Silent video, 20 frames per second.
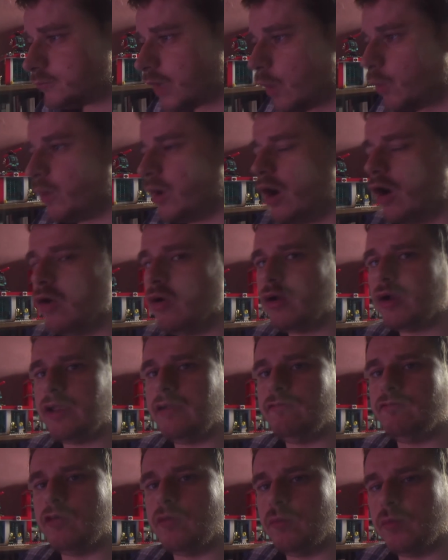We are
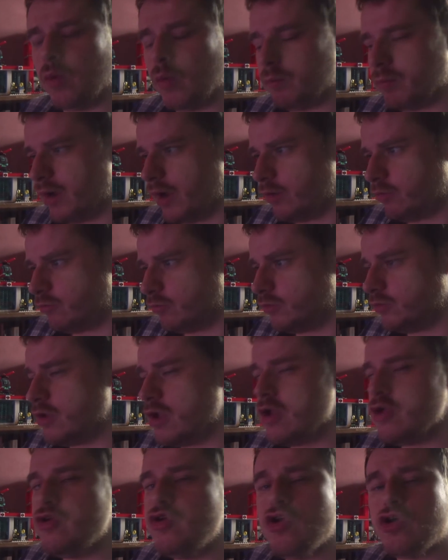looking for more patrons.
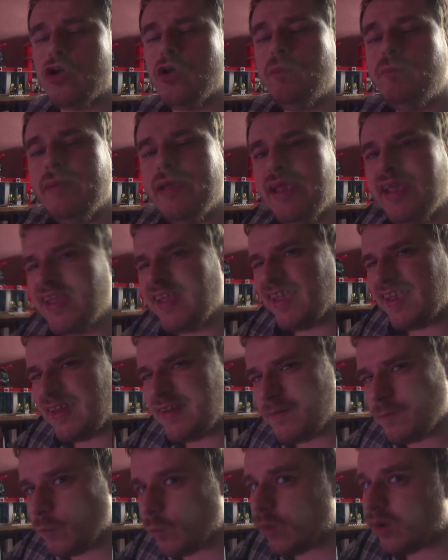You could be in
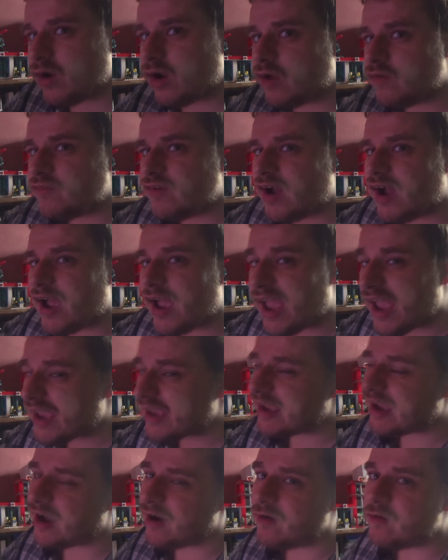one of our
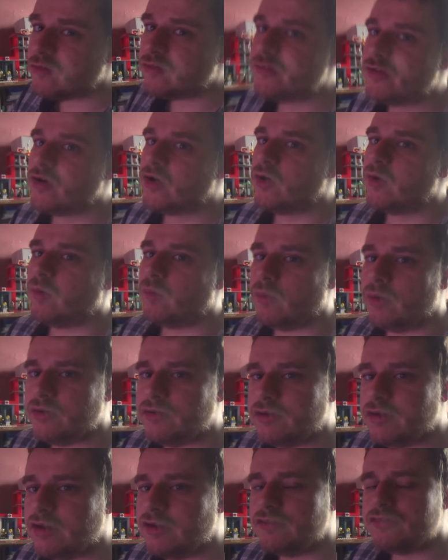hangouts,
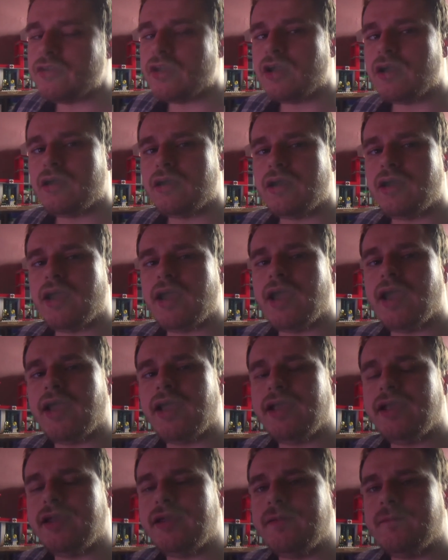which is
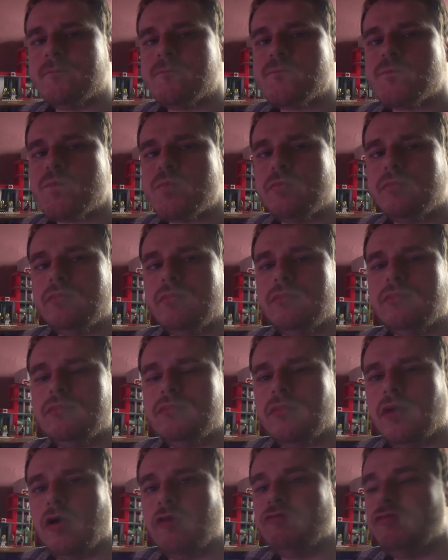a
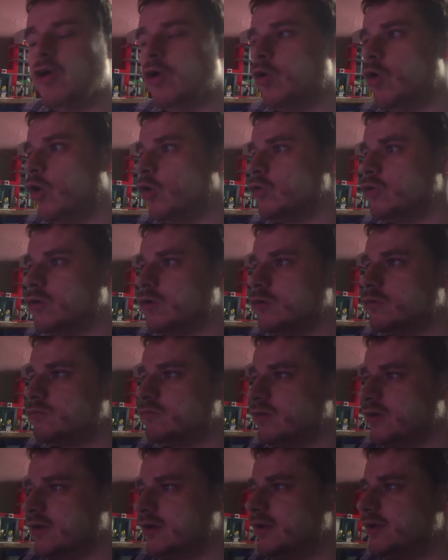a real honour,
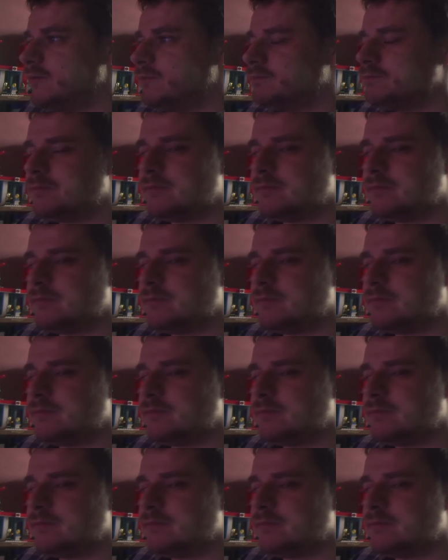really.